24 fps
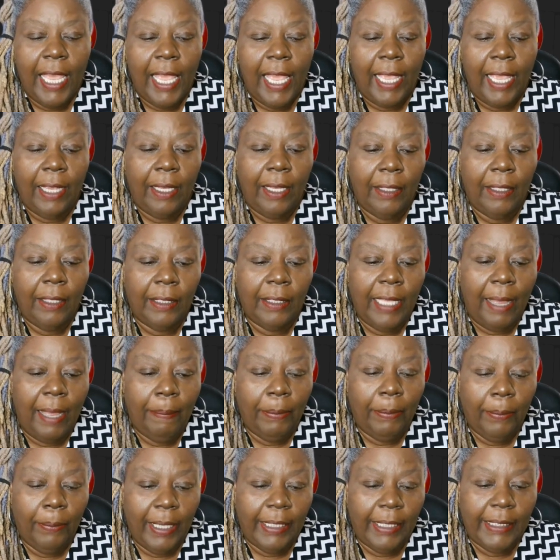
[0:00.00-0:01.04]
and
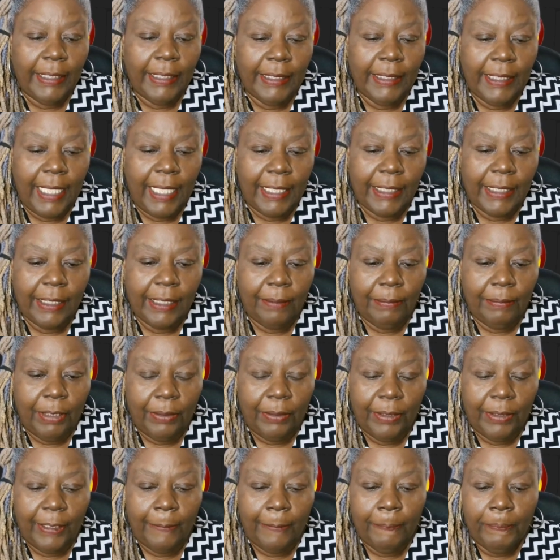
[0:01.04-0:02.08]
collaborating
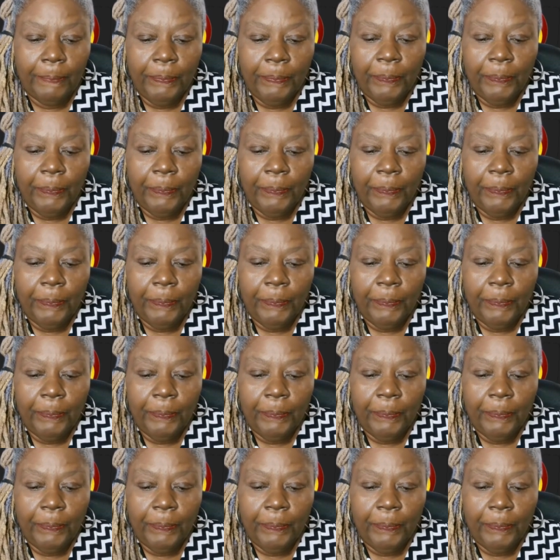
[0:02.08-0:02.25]
testimony.